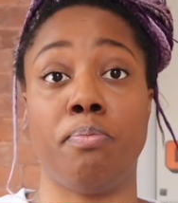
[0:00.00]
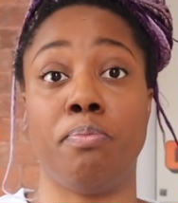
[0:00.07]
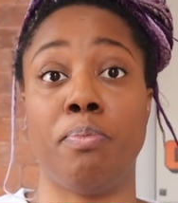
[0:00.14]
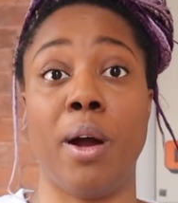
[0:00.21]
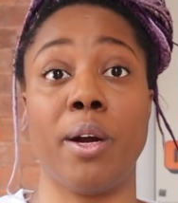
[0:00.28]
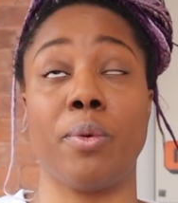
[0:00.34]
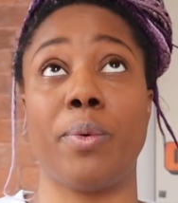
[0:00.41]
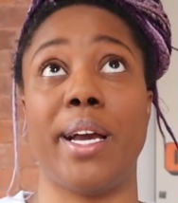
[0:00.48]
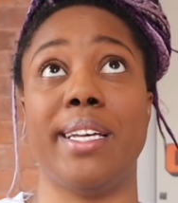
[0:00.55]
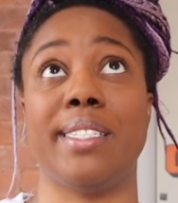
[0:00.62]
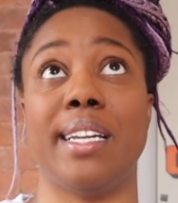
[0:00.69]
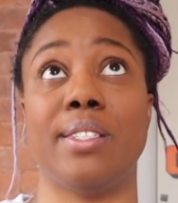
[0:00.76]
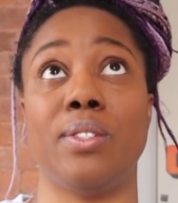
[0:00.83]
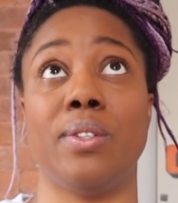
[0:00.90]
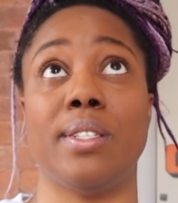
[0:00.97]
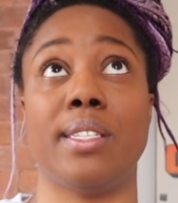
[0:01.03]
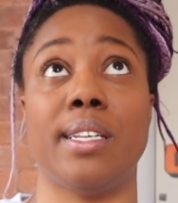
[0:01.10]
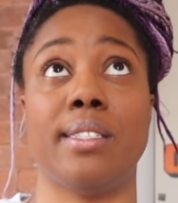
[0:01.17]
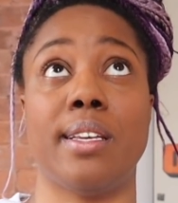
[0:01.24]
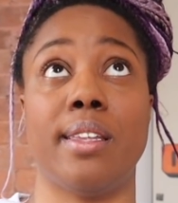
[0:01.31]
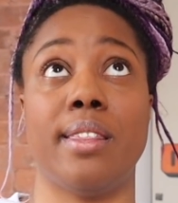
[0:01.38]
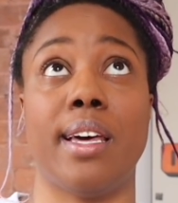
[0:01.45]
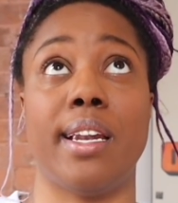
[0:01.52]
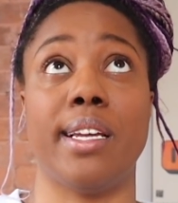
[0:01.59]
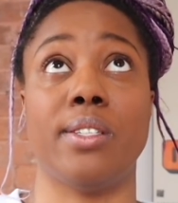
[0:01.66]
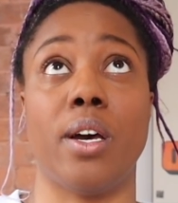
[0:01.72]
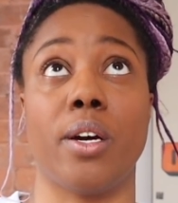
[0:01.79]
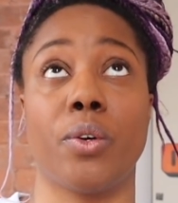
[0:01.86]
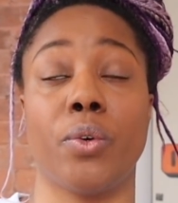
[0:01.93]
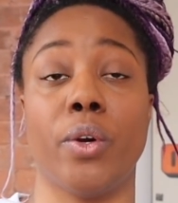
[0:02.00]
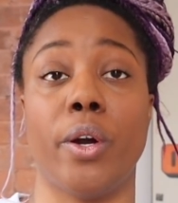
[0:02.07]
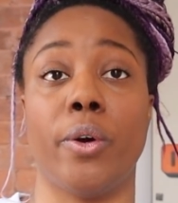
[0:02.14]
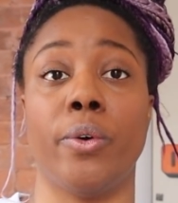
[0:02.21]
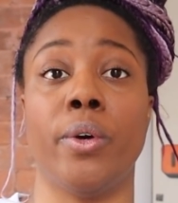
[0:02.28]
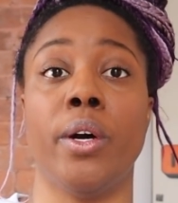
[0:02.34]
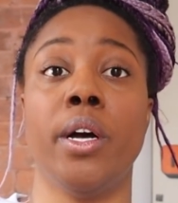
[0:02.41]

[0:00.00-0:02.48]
part ways. And as soon as I said that, I saw a crow.